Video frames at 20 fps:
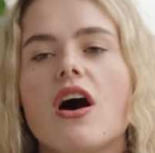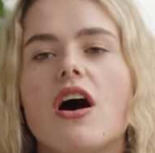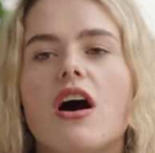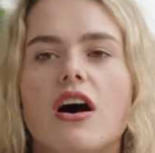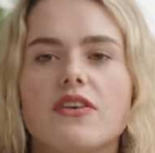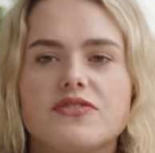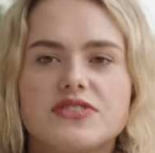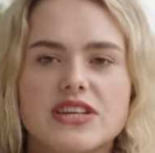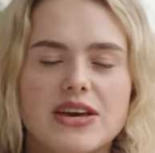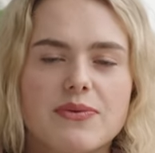
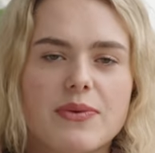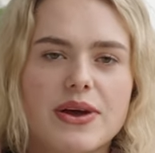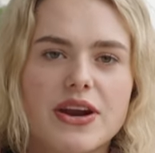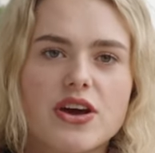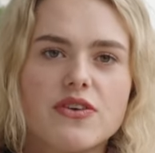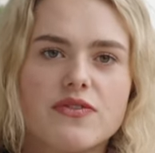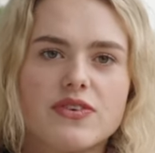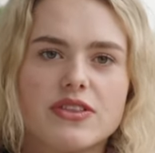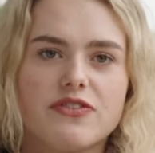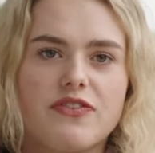after he went
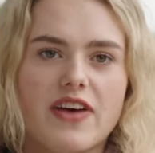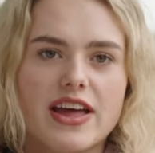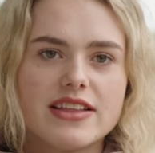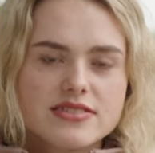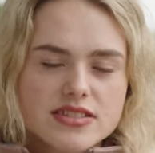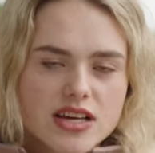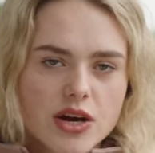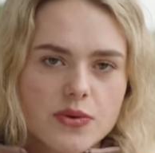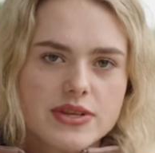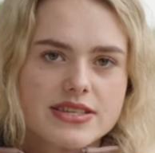over the
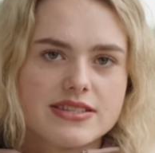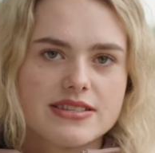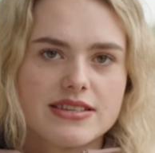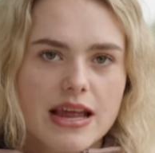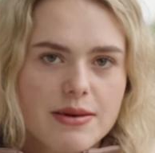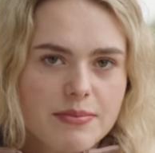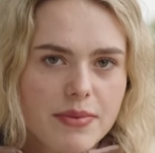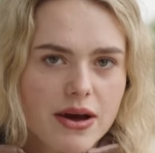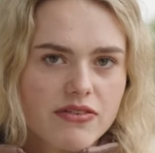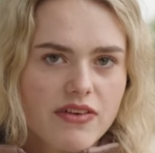fence, I would
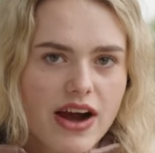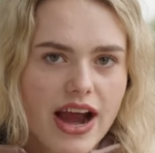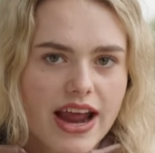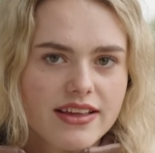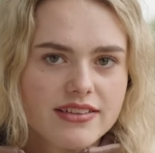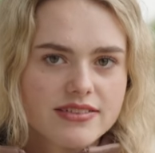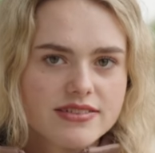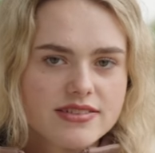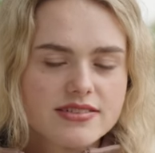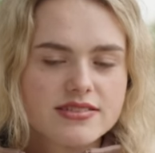slip my
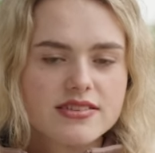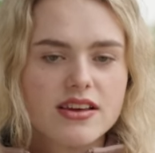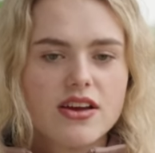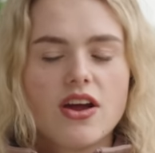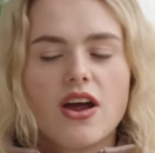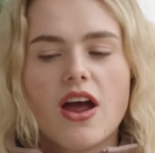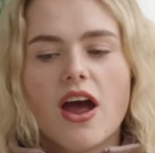reins